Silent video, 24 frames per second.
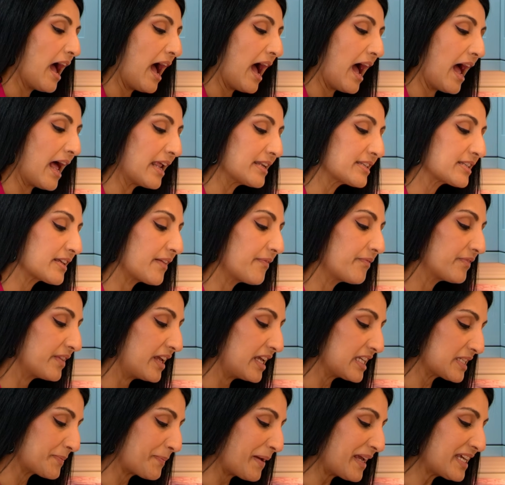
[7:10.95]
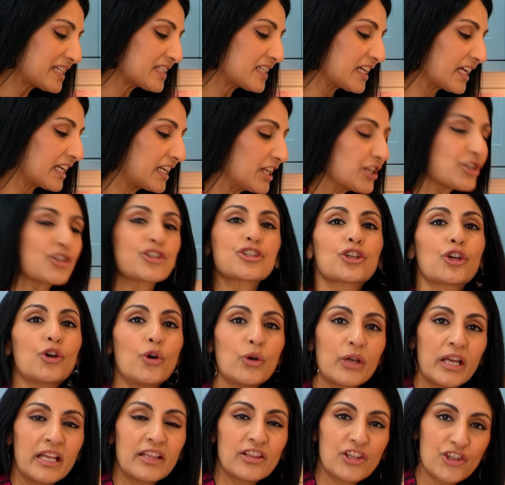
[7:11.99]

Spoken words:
And it's basically just cooking